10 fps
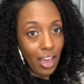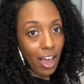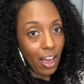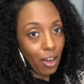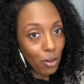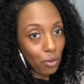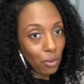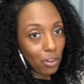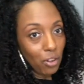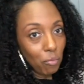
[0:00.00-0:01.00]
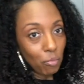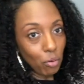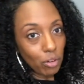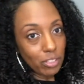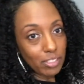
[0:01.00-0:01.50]
I'll
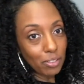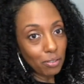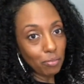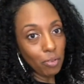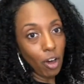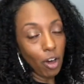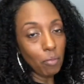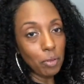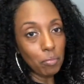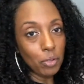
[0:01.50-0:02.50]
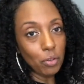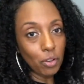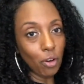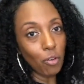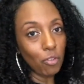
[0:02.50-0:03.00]
pour some almond
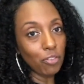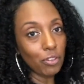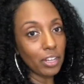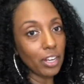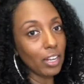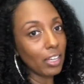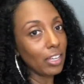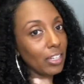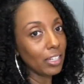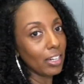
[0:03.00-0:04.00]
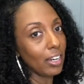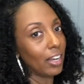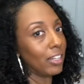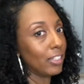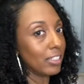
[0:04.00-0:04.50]
milk over it and eat it like a